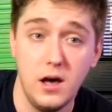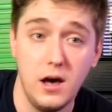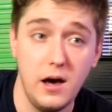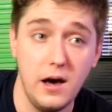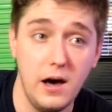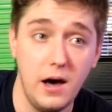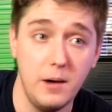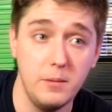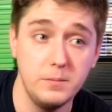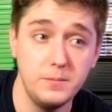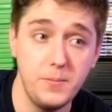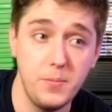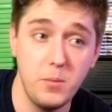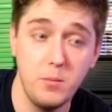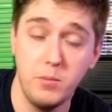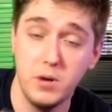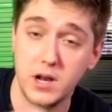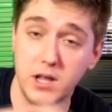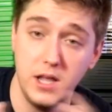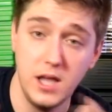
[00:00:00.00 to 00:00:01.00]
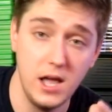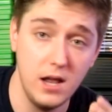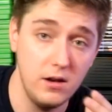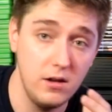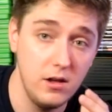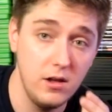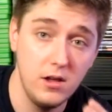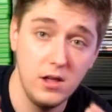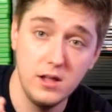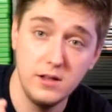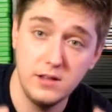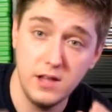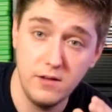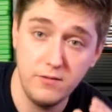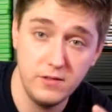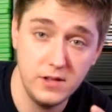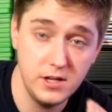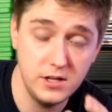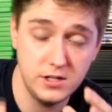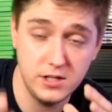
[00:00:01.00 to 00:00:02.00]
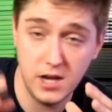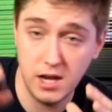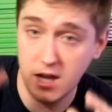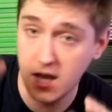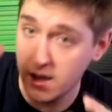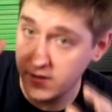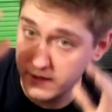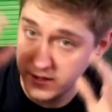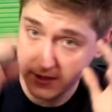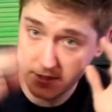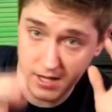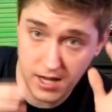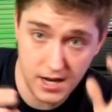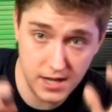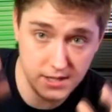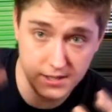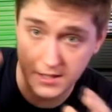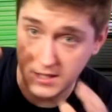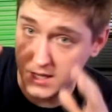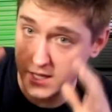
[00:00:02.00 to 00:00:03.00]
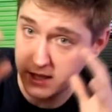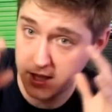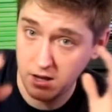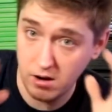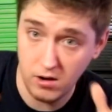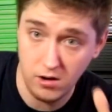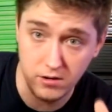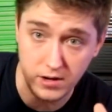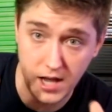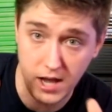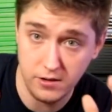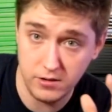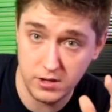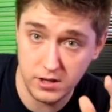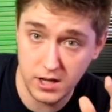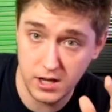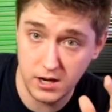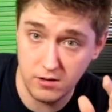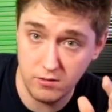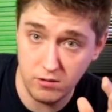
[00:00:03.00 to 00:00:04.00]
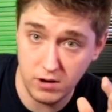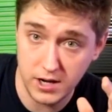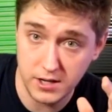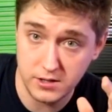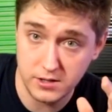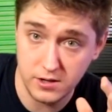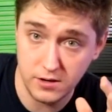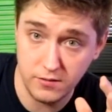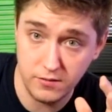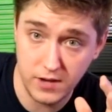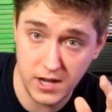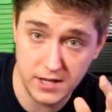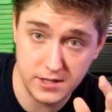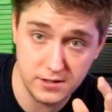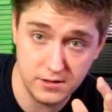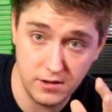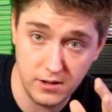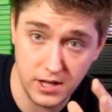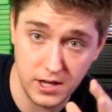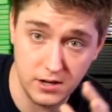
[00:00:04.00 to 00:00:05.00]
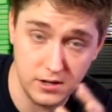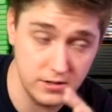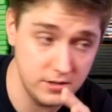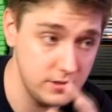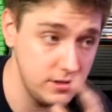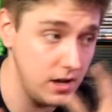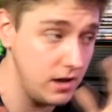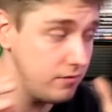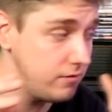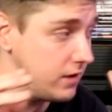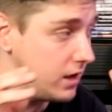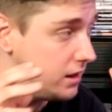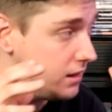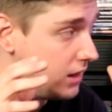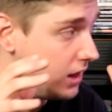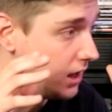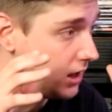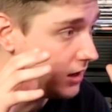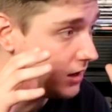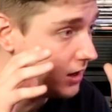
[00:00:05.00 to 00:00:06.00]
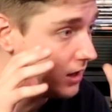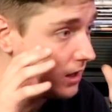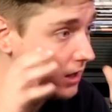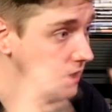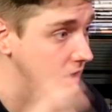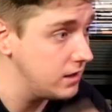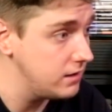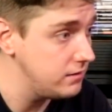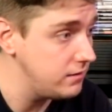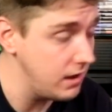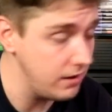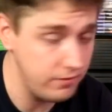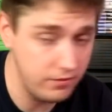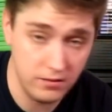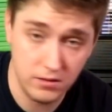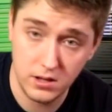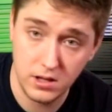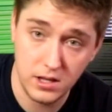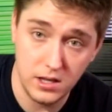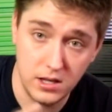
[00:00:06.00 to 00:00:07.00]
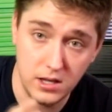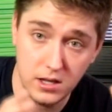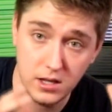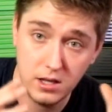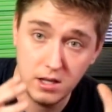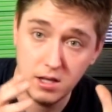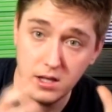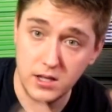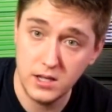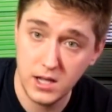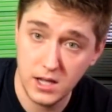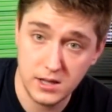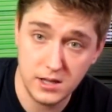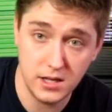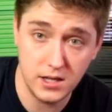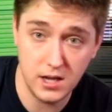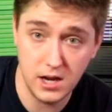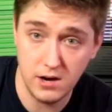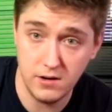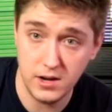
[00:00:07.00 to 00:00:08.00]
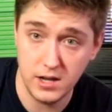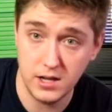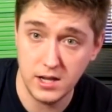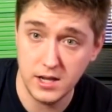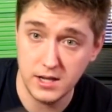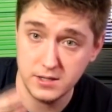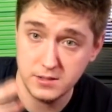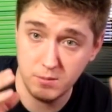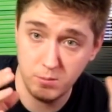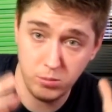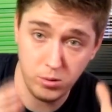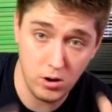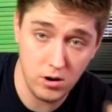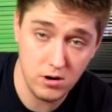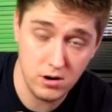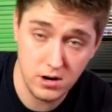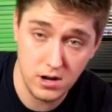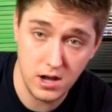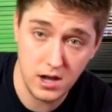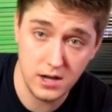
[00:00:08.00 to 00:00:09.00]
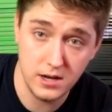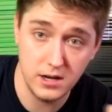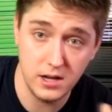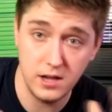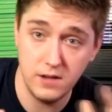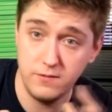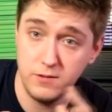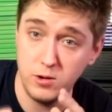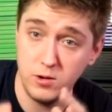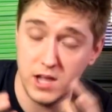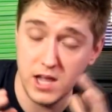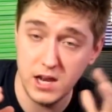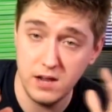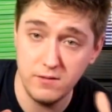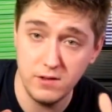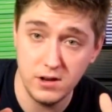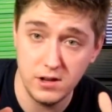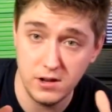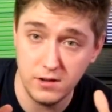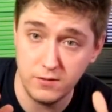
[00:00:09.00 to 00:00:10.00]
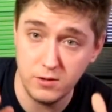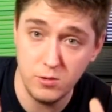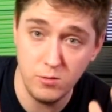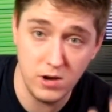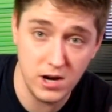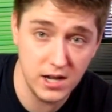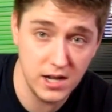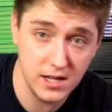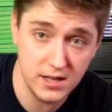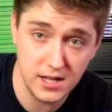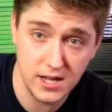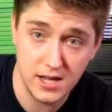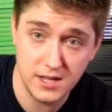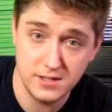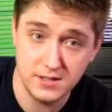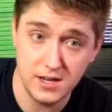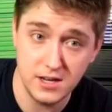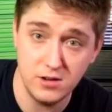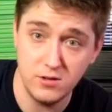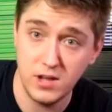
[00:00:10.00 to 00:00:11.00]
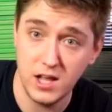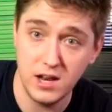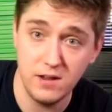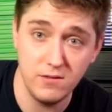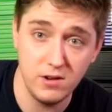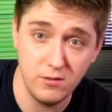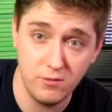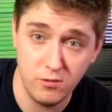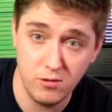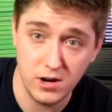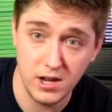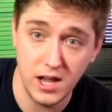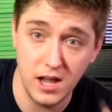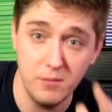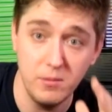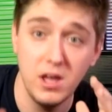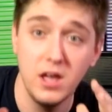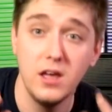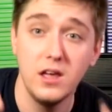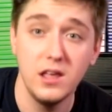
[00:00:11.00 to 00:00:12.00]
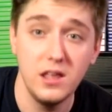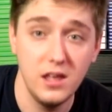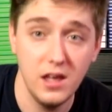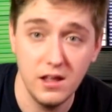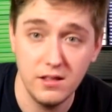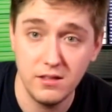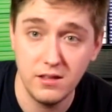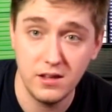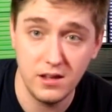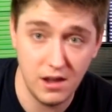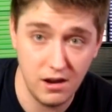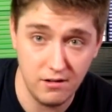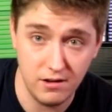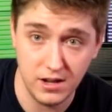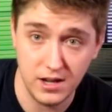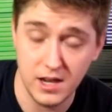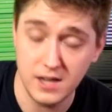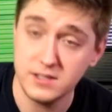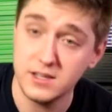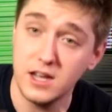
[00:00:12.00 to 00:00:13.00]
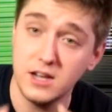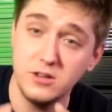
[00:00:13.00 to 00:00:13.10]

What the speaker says: But again, definitely check out the settings and get that all calculated right to your face and all that good stuff, and then definitely get the carrying case. Bar none, if you want to get the headset and you can't even afford a game, get the carrying case.